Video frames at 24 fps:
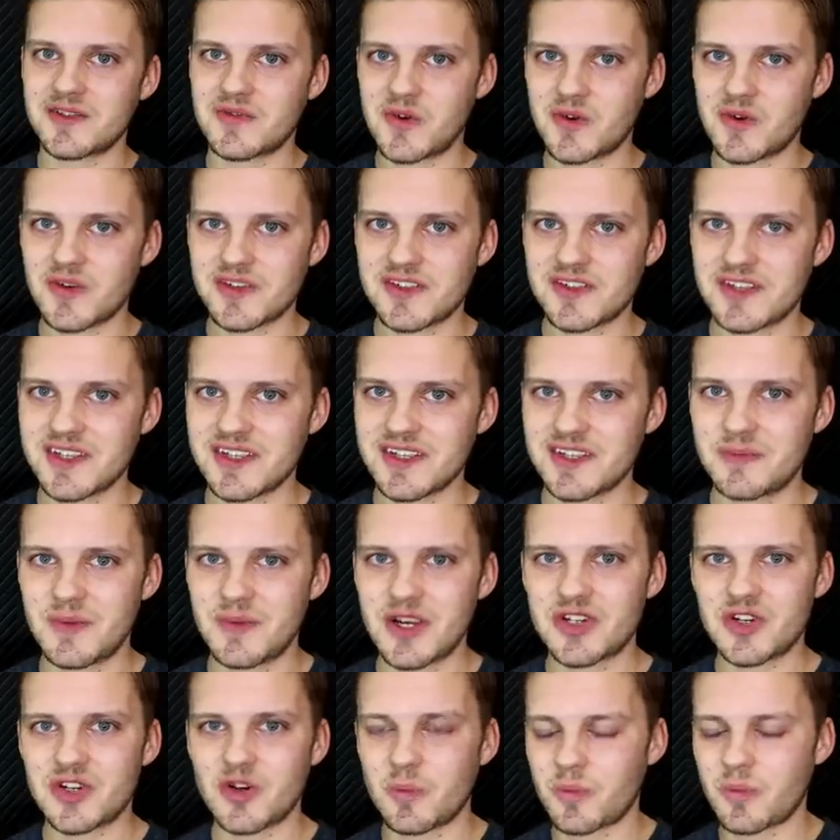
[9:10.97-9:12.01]
of course the
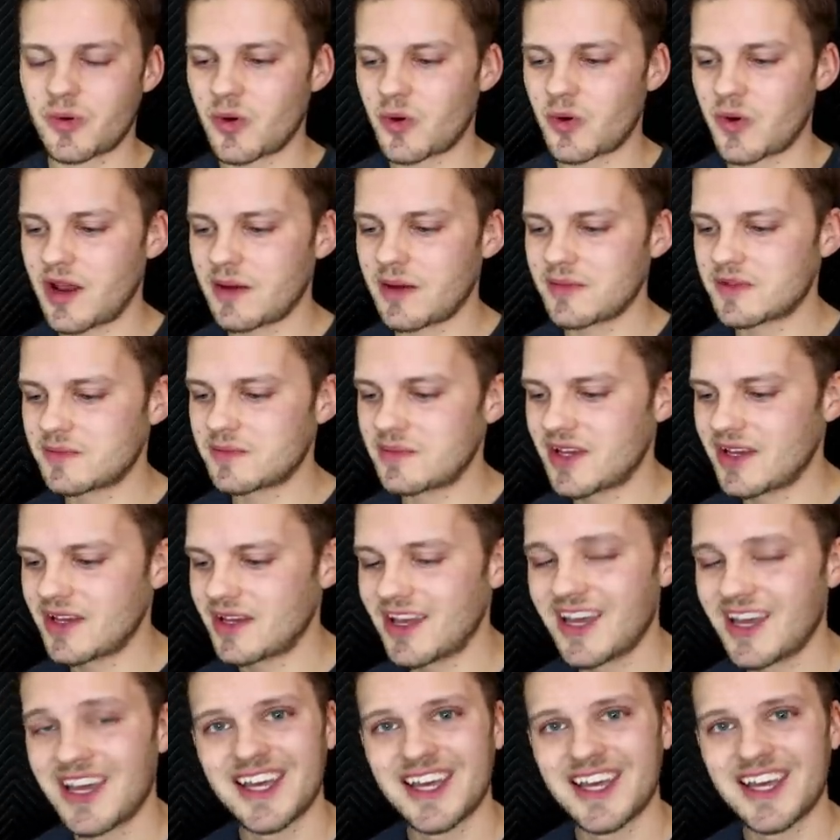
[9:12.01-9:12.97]
space shuttle program has been